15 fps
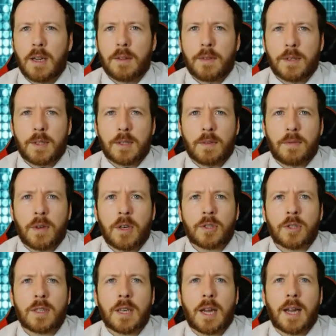This is the
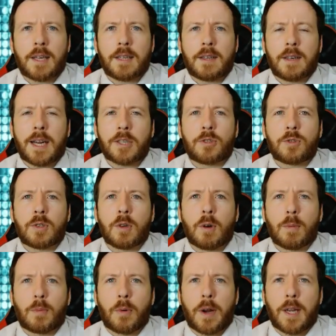version 9 Nitrogen
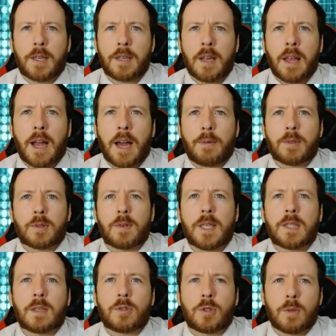upgrade, and it was
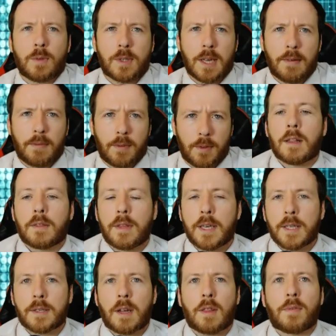released on June the 7th.
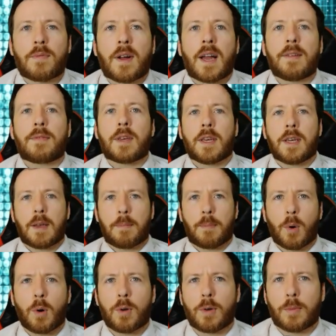These are the five key
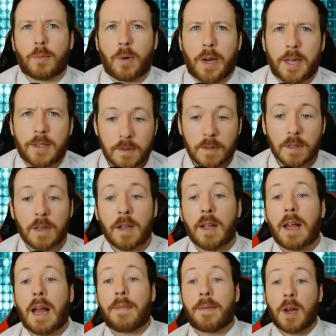important upgrades,
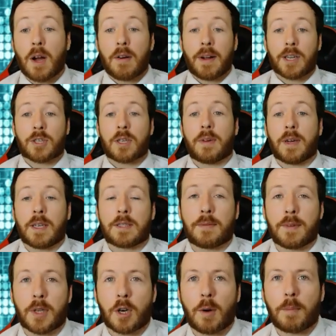and they are actually
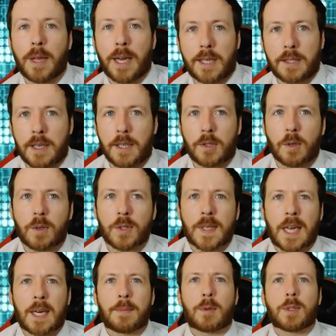relatively complex, and it's
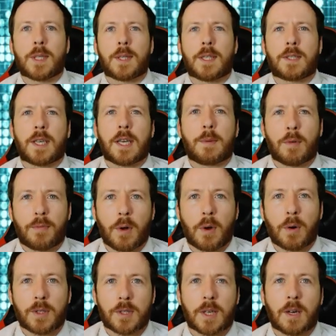understandable that the team were
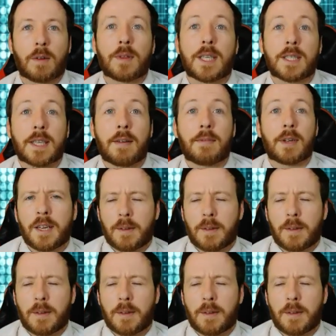focusing on these heavily.